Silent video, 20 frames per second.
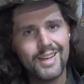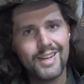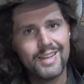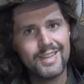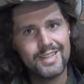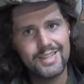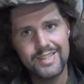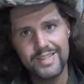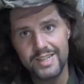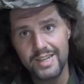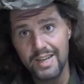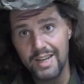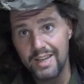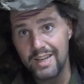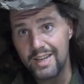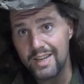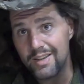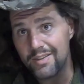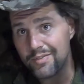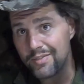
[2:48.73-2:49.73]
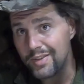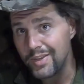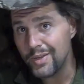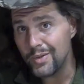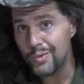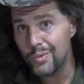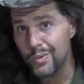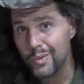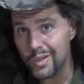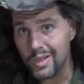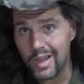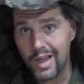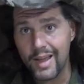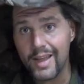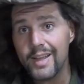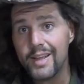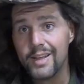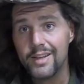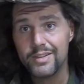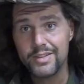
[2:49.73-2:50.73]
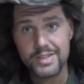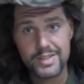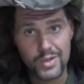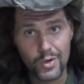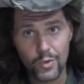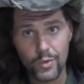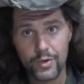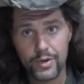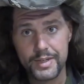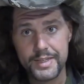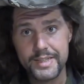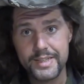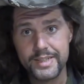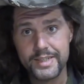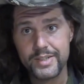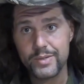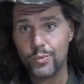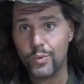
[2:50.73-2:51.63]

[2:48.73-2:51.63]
is if you like stories